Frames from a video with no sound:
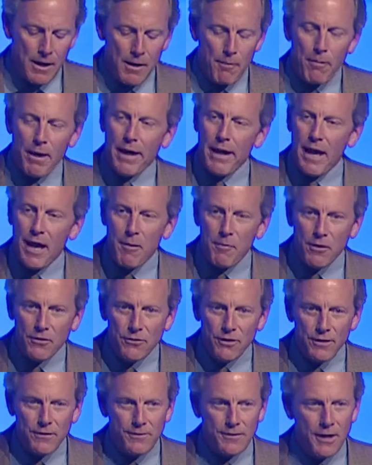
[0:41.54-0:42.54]
My name
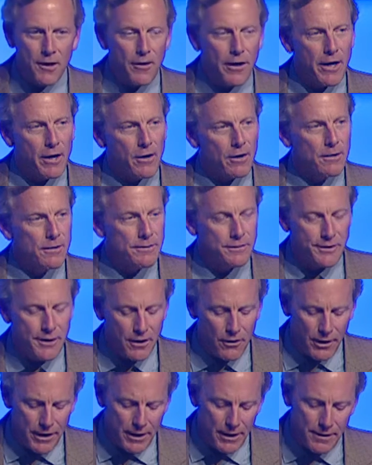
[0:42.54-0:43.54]
isn't
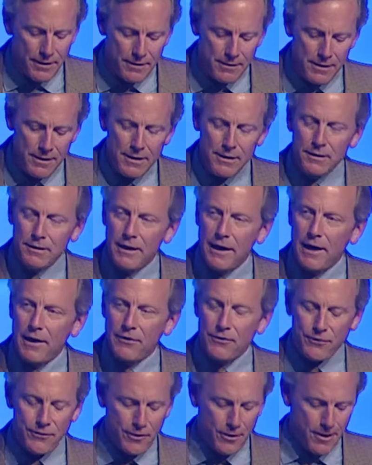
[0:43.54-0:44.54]
Tyrion
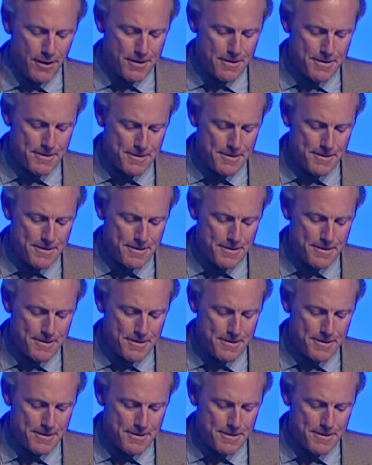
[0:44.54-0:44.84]
Lannister,